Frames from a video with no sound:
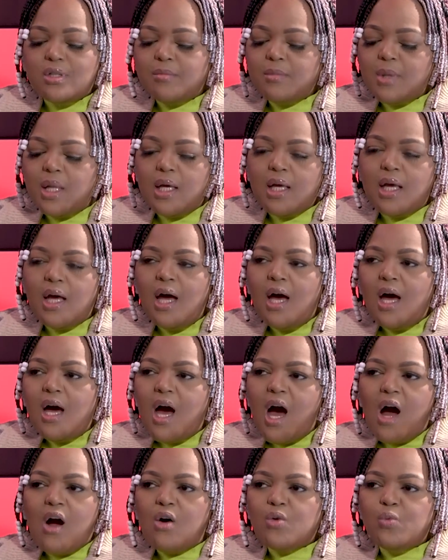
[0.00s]
I'm like,
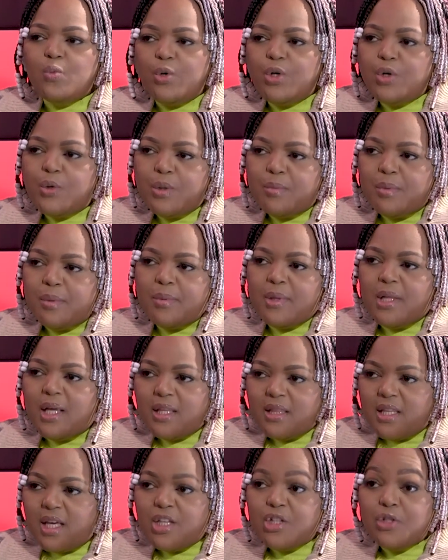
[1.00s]
I can't work with people
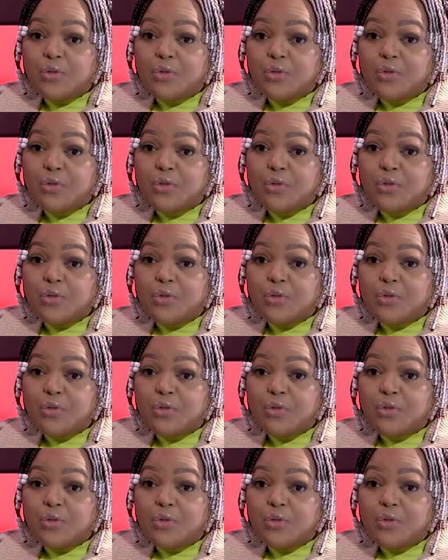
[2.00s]
like that.